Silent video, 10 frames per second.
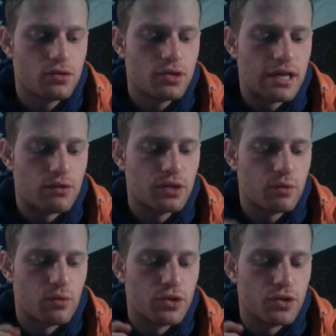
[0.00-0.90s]
Not only
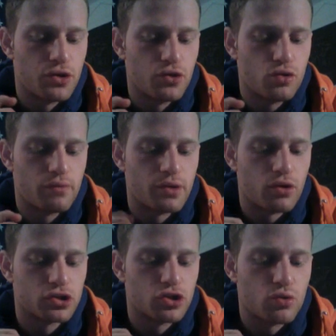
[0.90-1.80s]
what we do, but
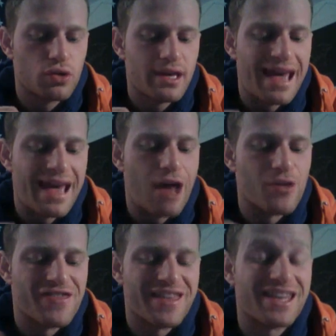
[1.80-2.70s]
also how we
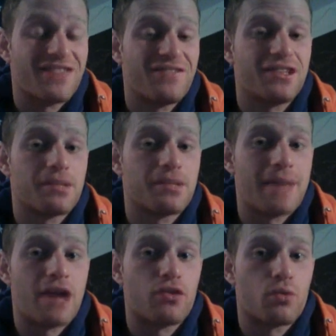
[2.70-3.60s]
think and feel
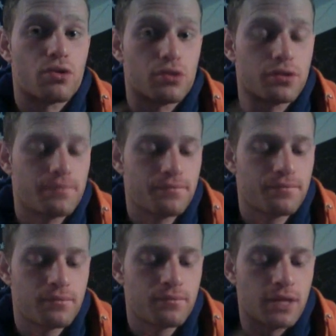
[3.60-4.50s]
about the world
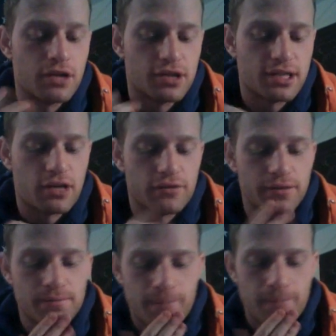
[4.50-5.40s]
and
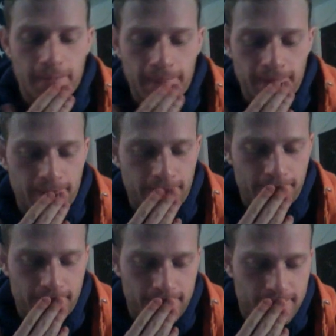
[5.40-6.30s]
ourselves.
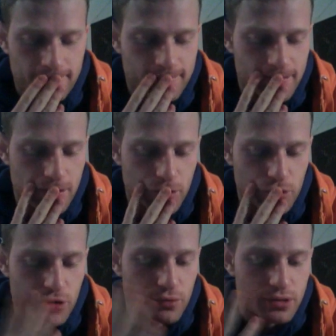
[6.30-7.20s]
So,
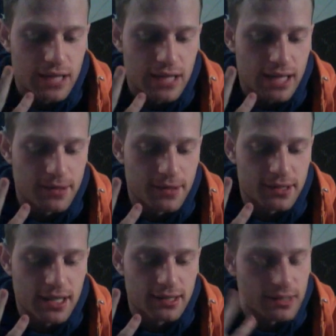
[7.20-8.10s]
Shakespeare
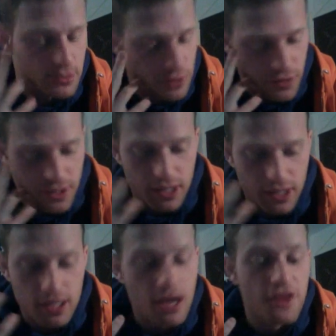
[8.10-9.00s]
says this with our
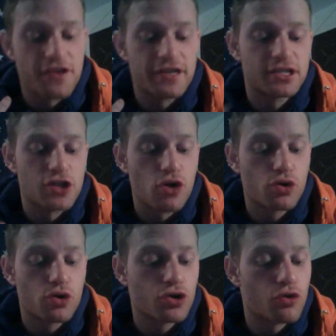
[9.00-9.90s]
thinking. There is no
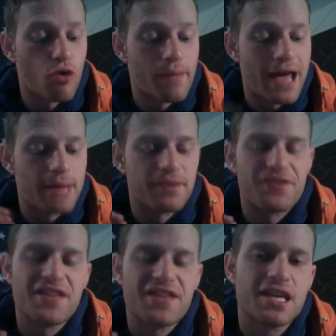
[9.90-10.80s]
good or bad, but
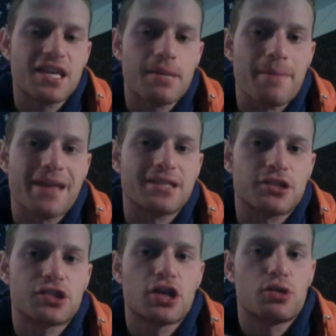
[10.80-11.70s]
thinking makes it
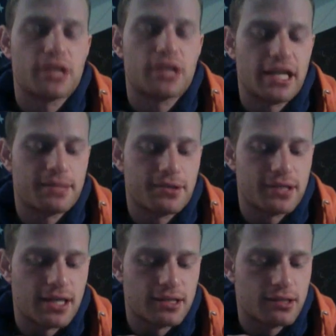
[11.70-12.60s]
so, Shakespeare
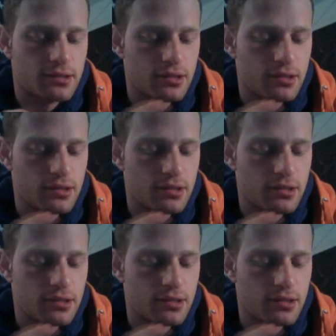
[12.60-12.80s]
says.